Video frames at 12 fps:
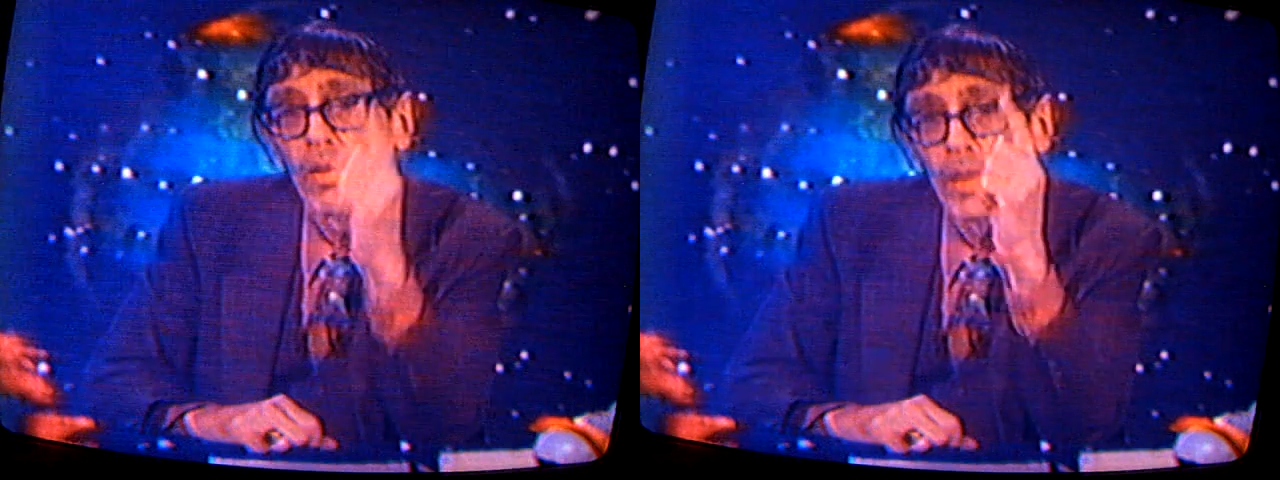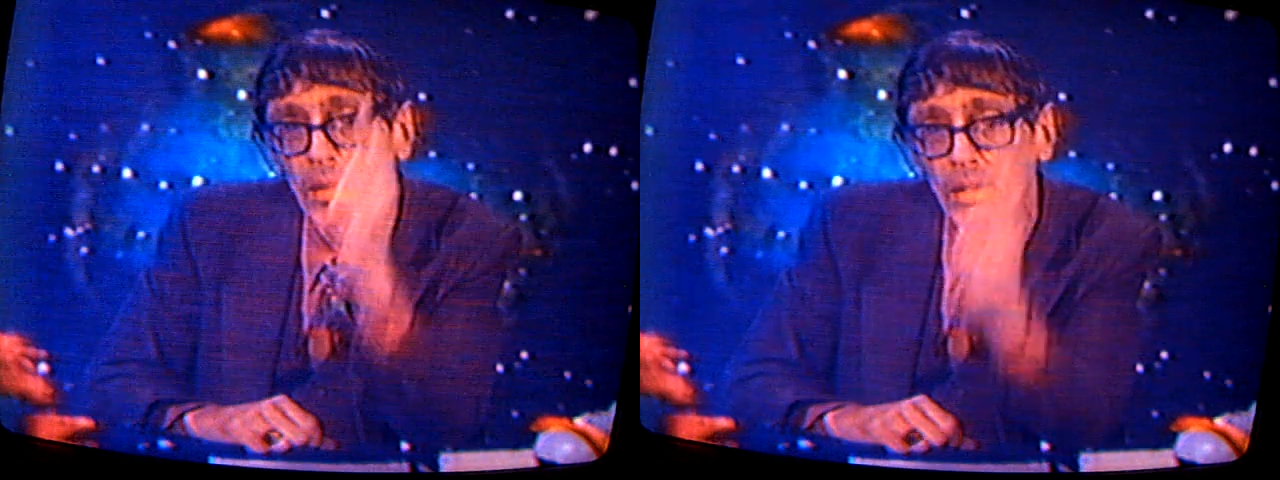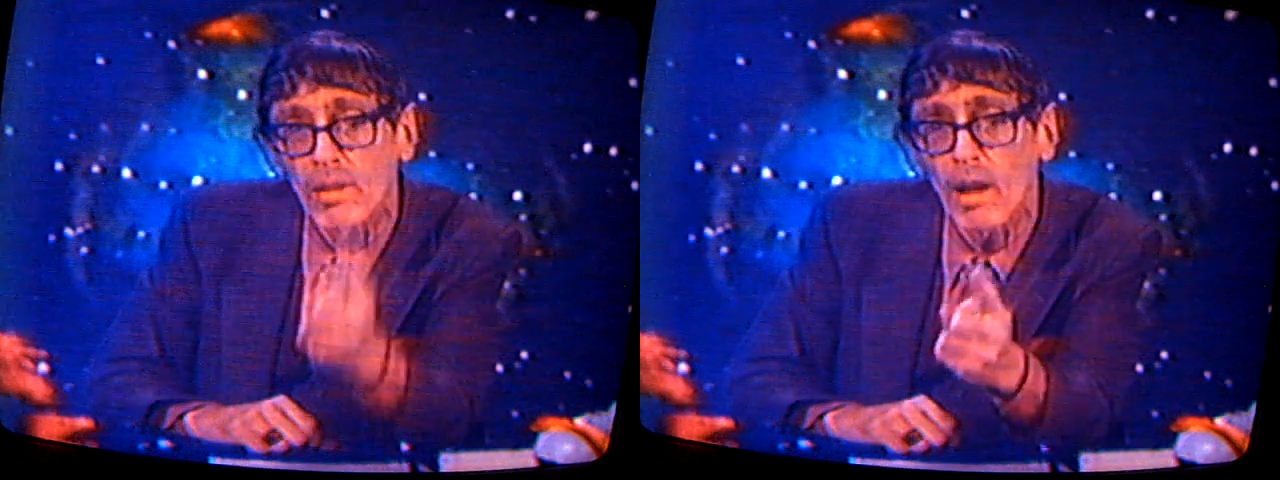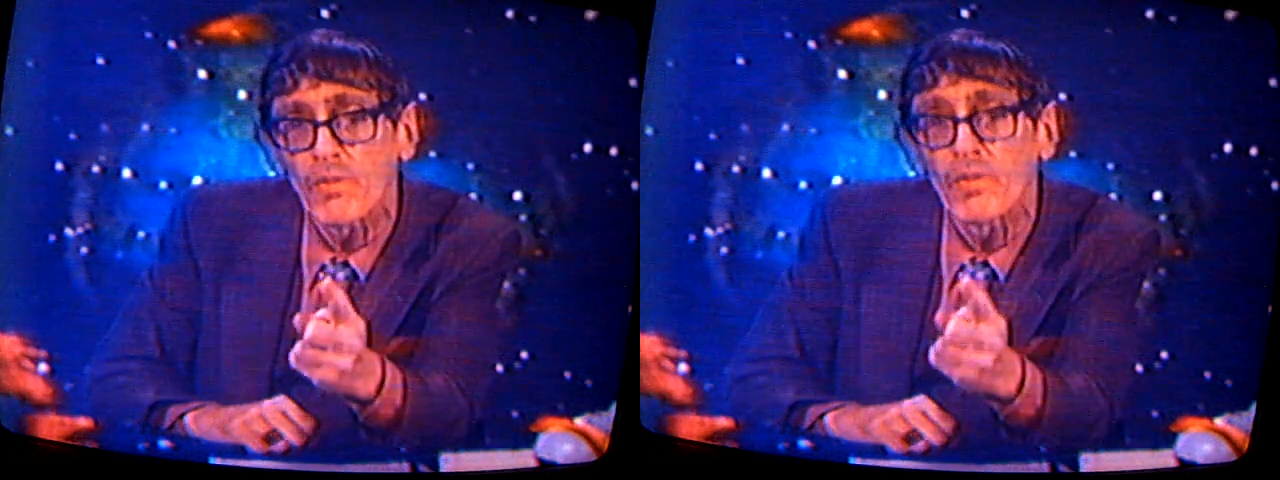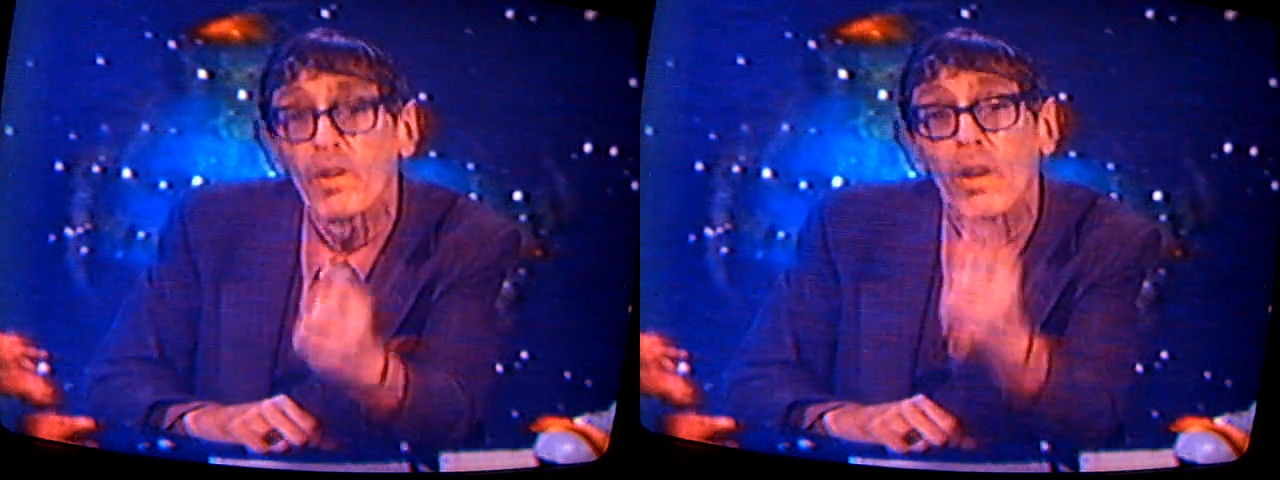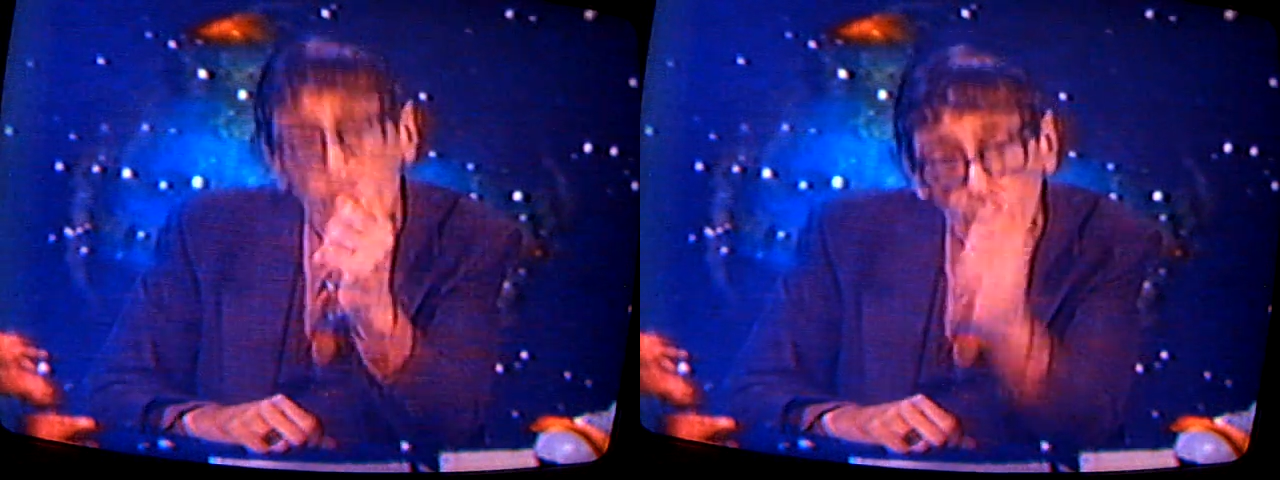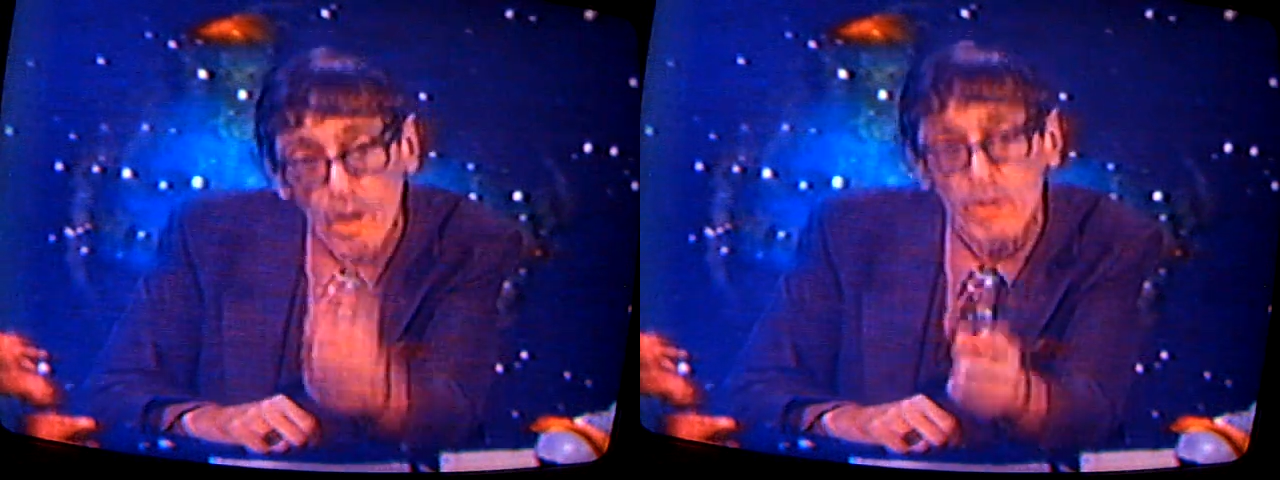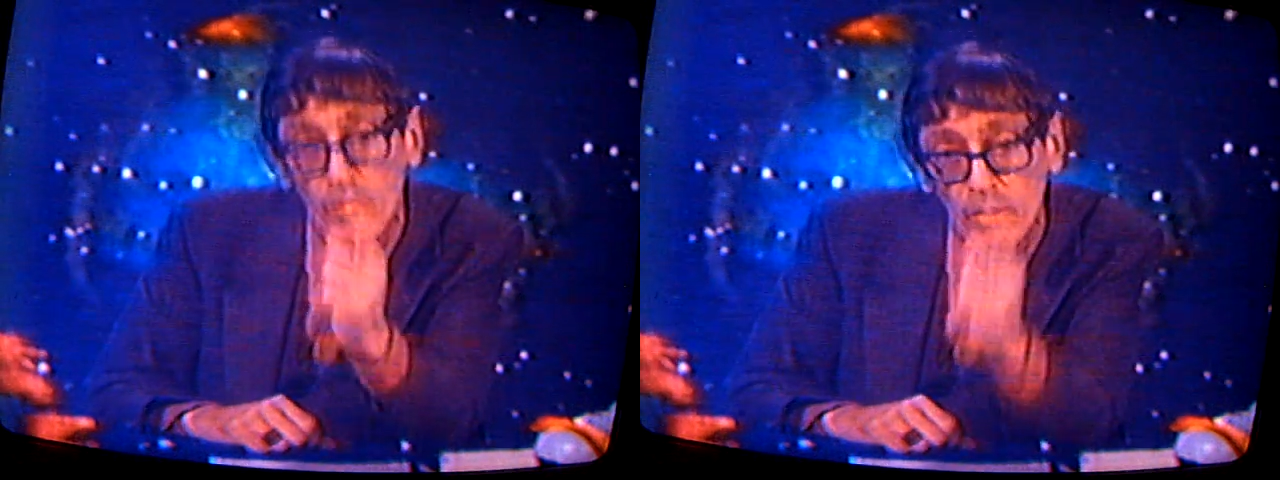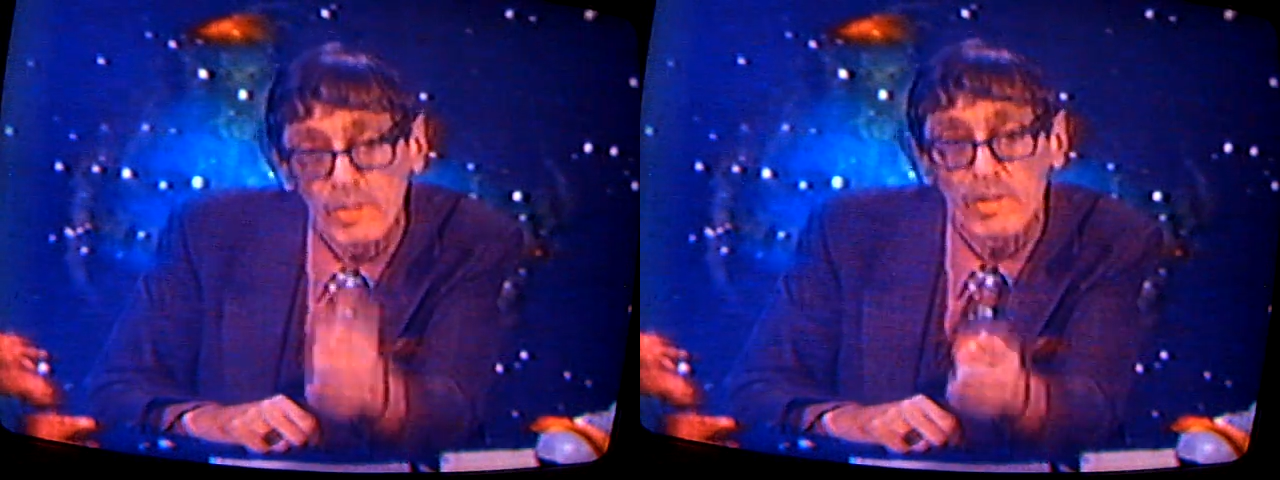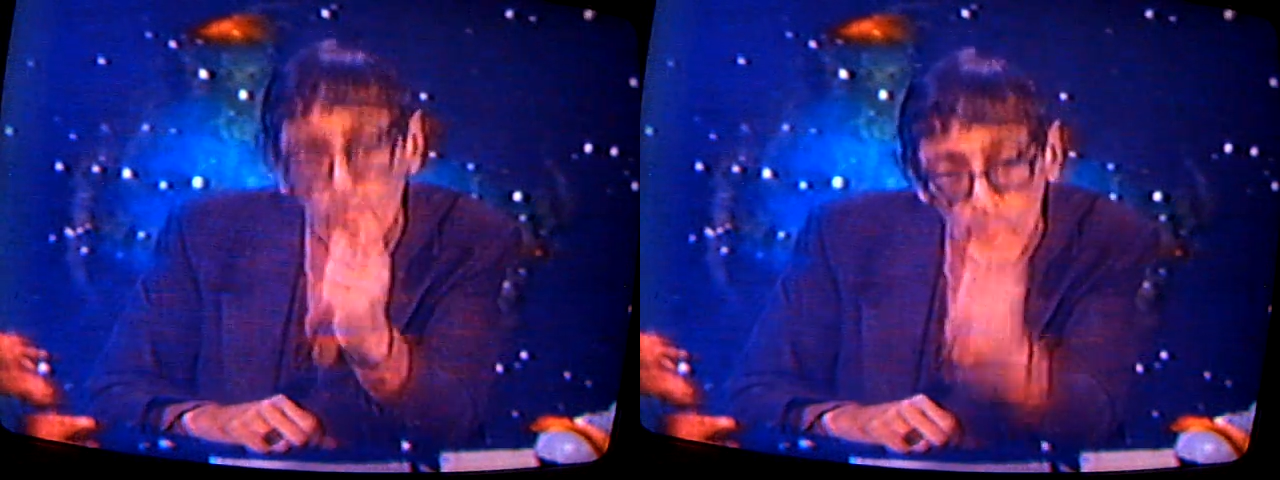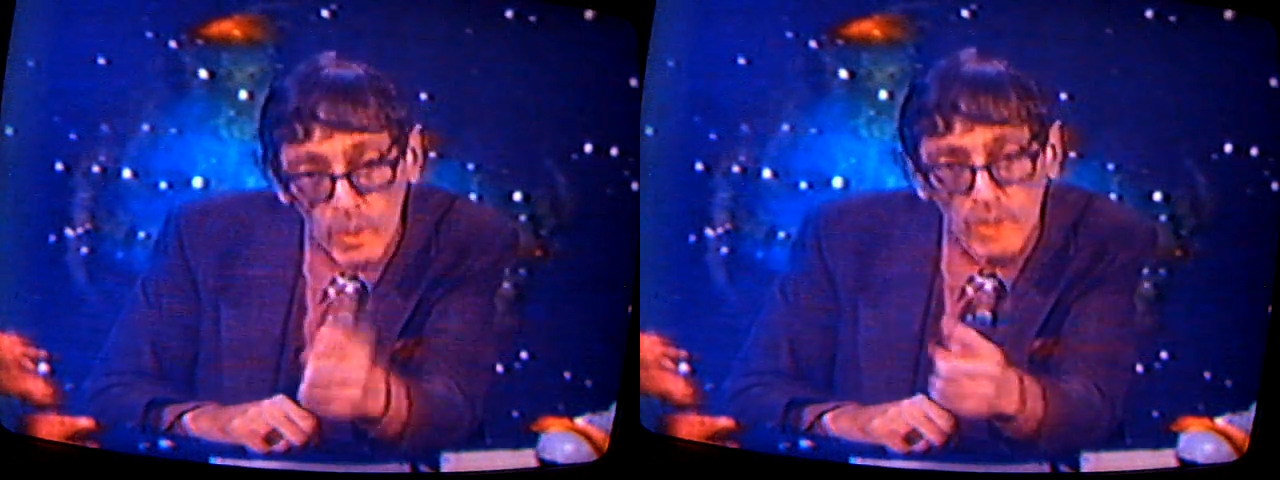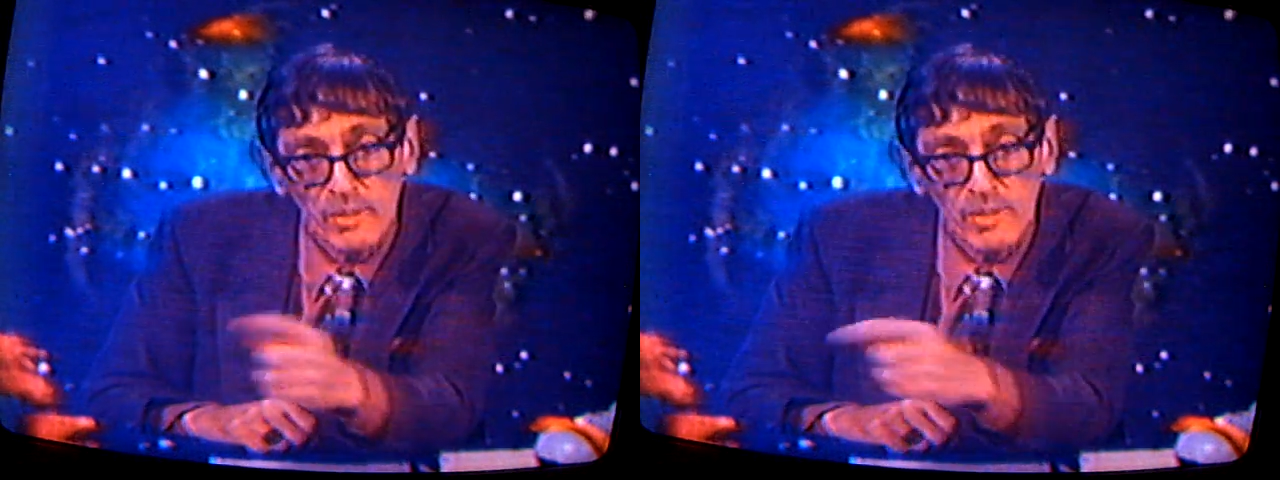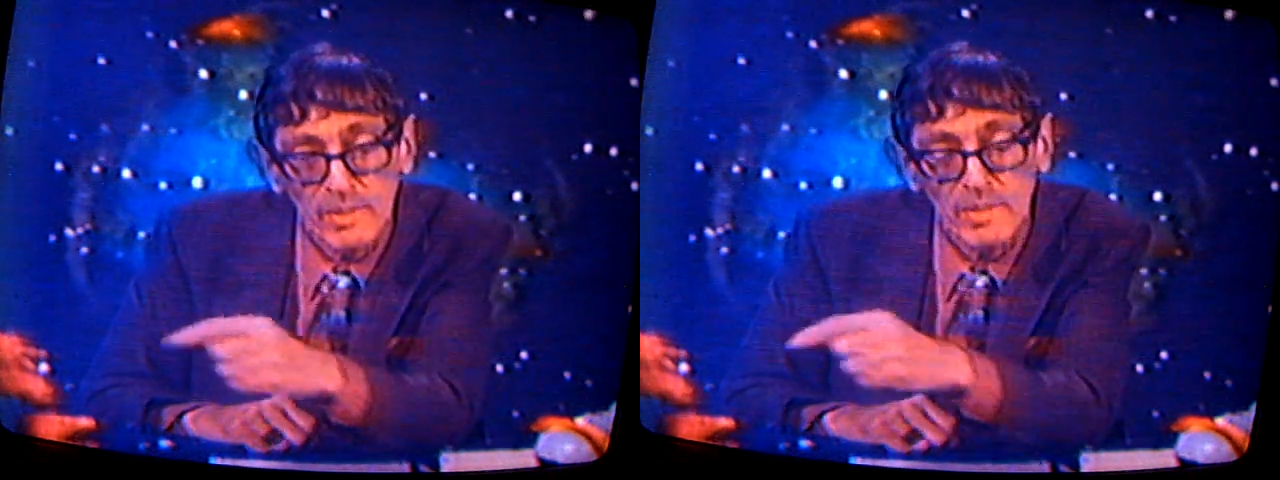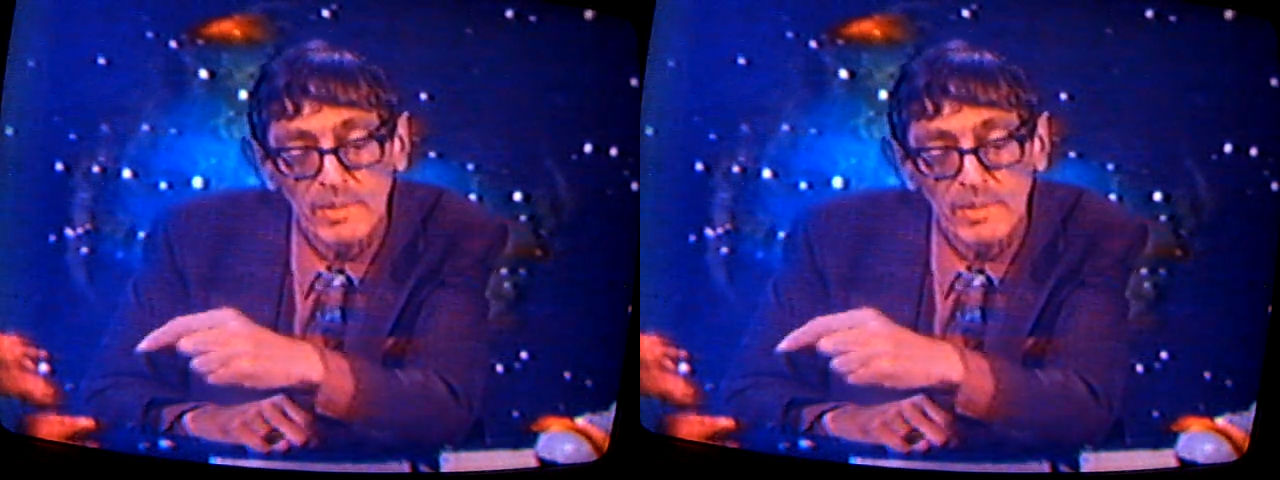on these tough, controversial questions.